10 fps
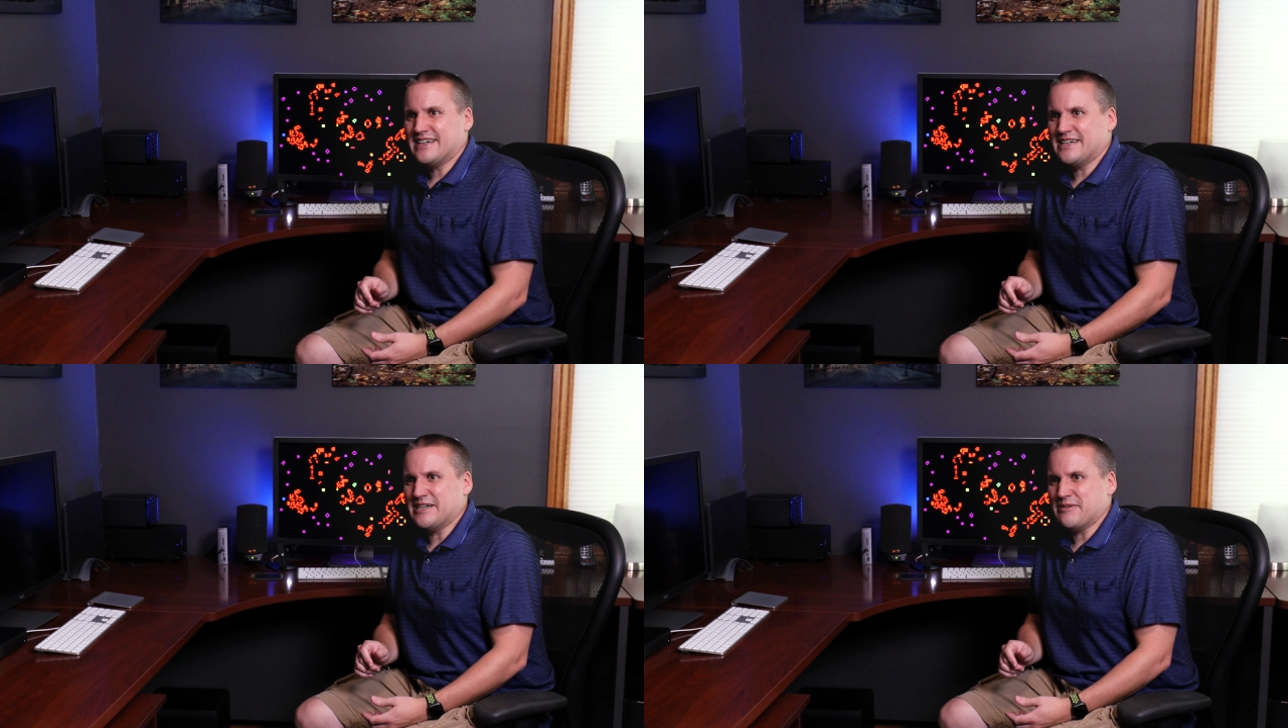
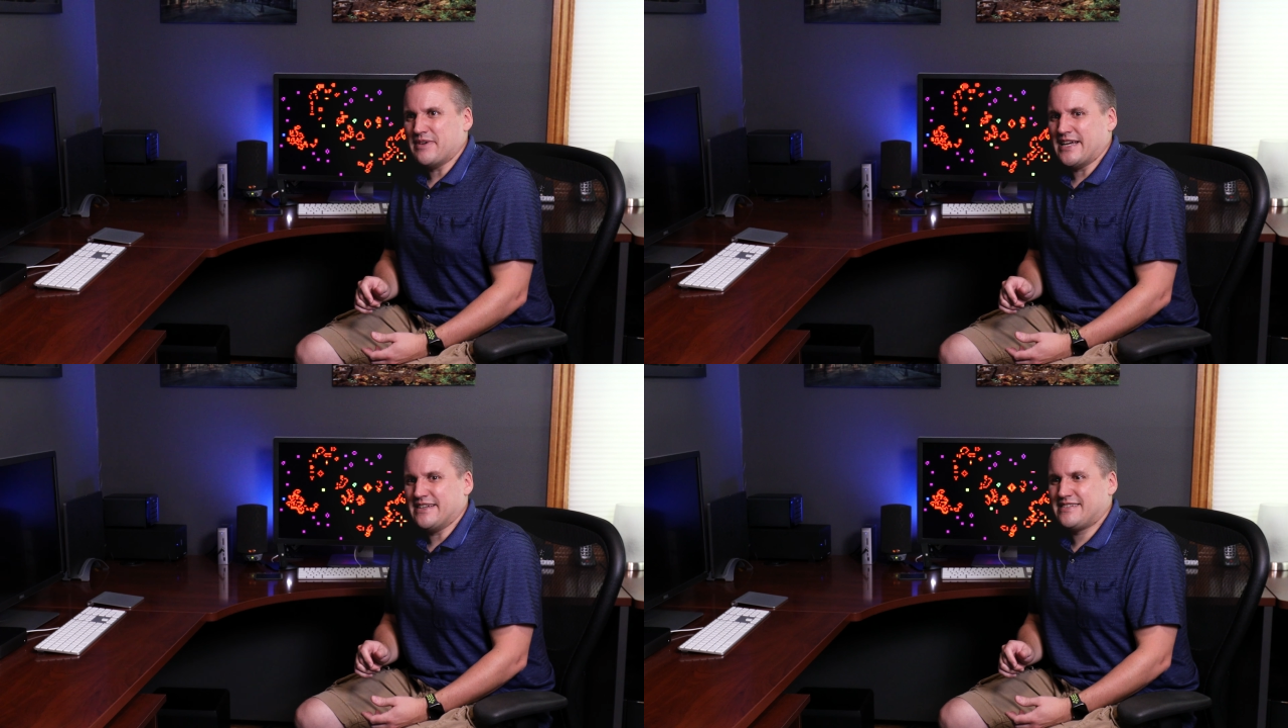
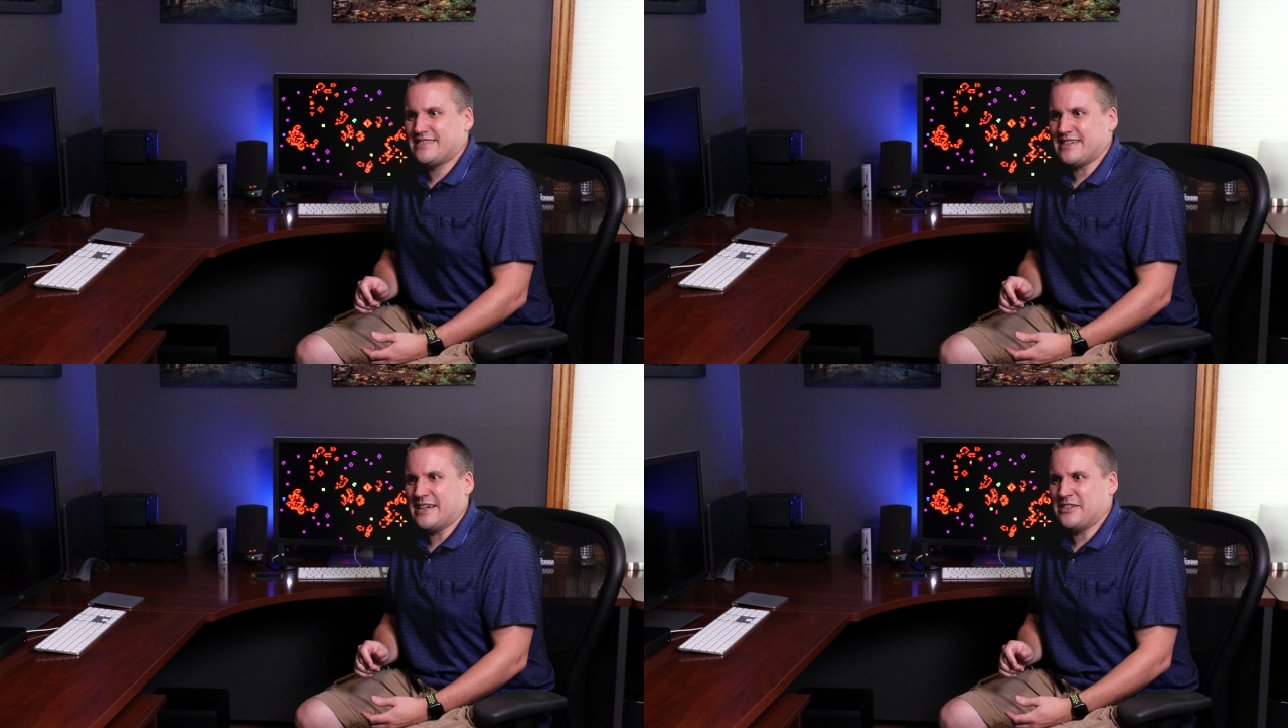And
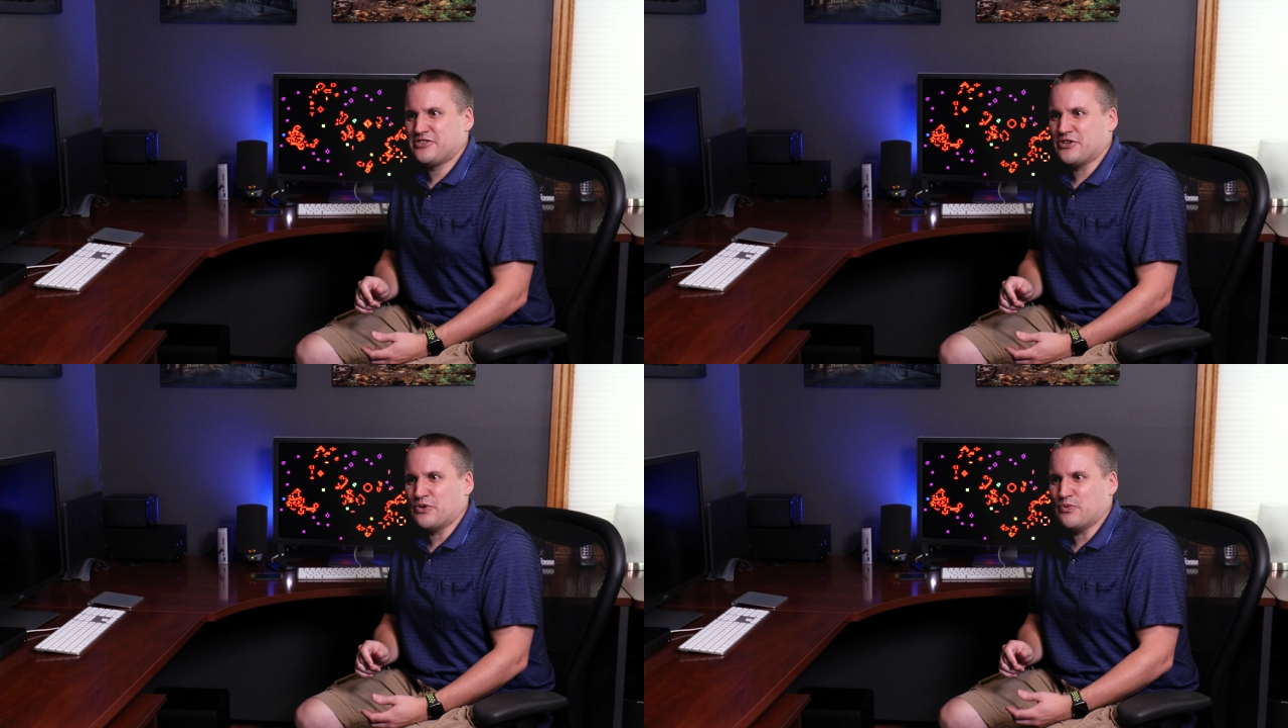
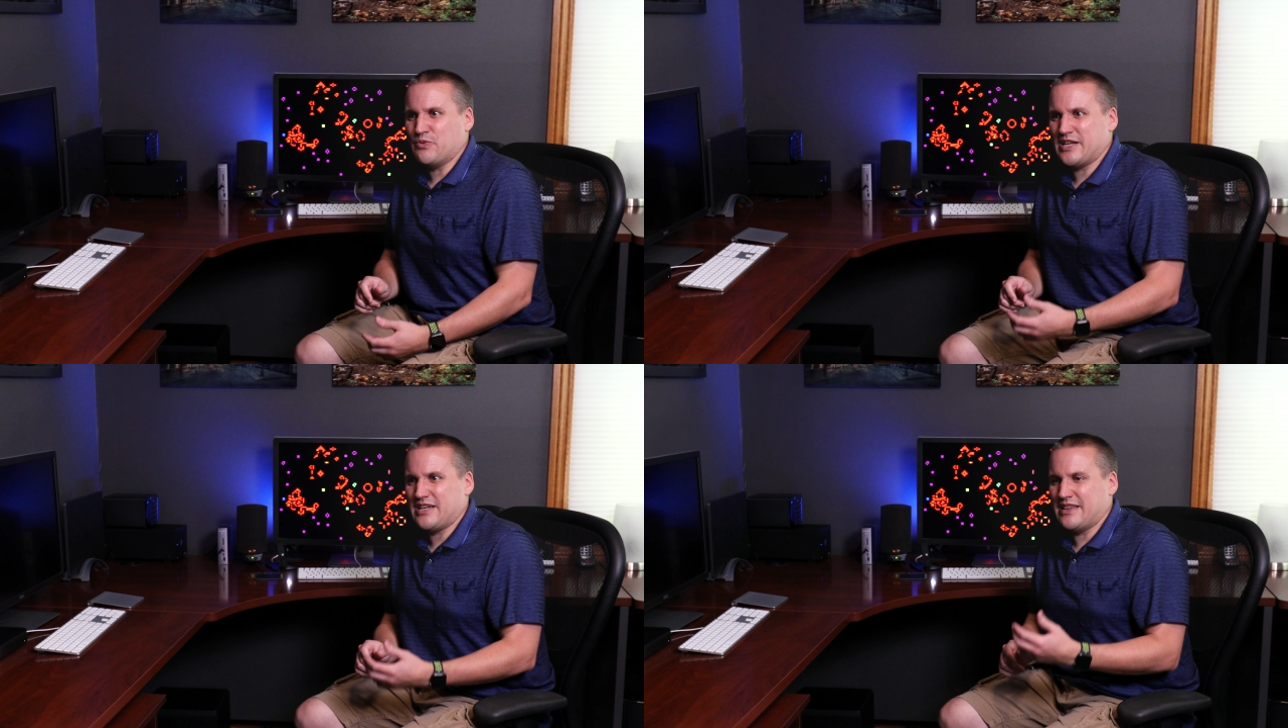so
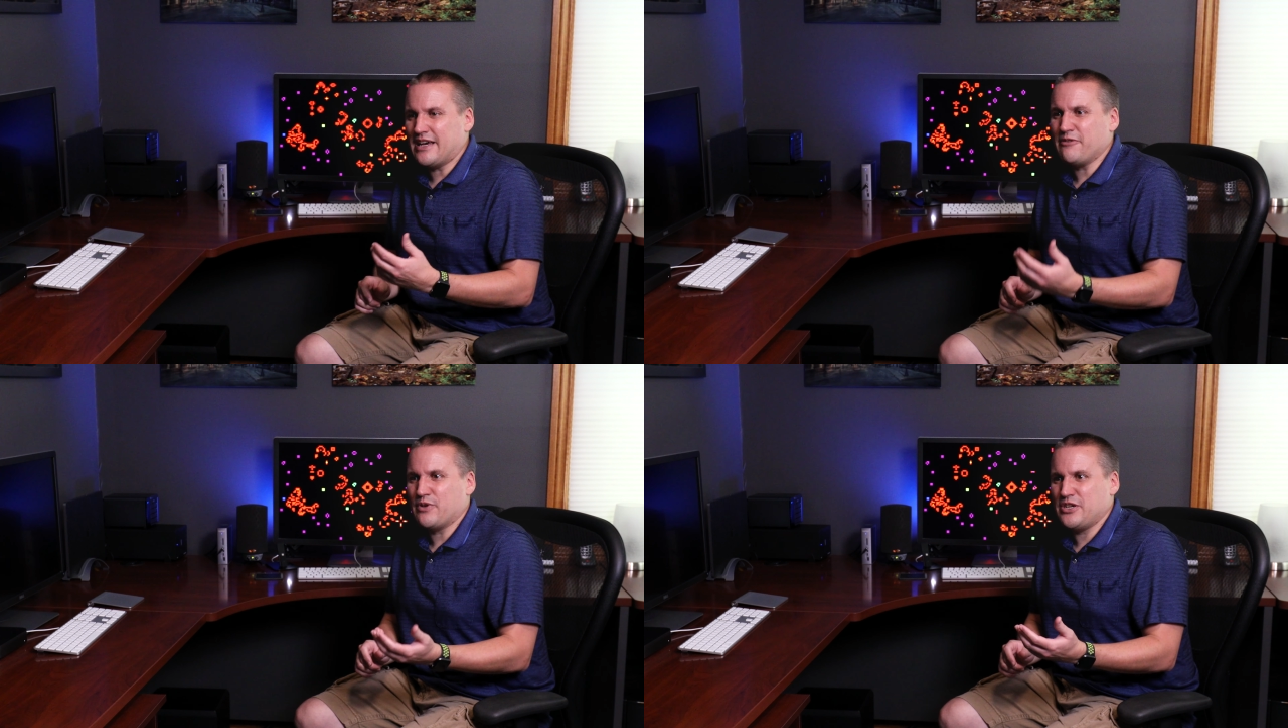
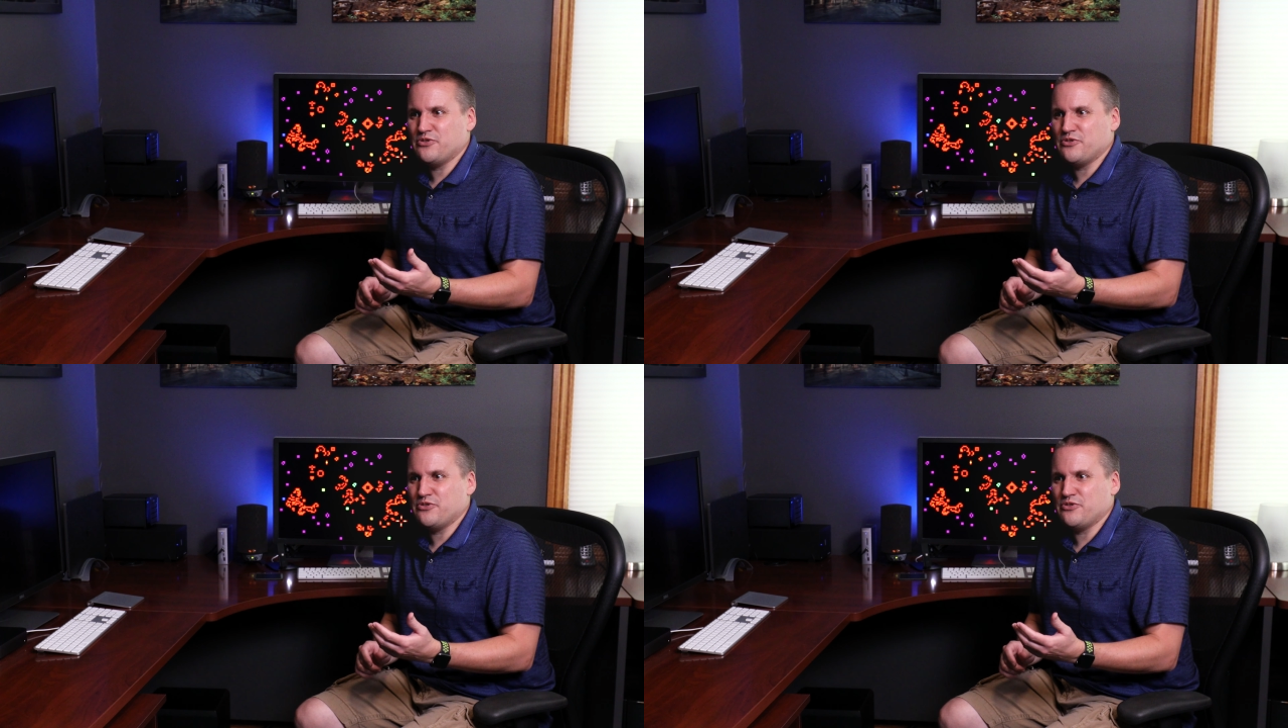when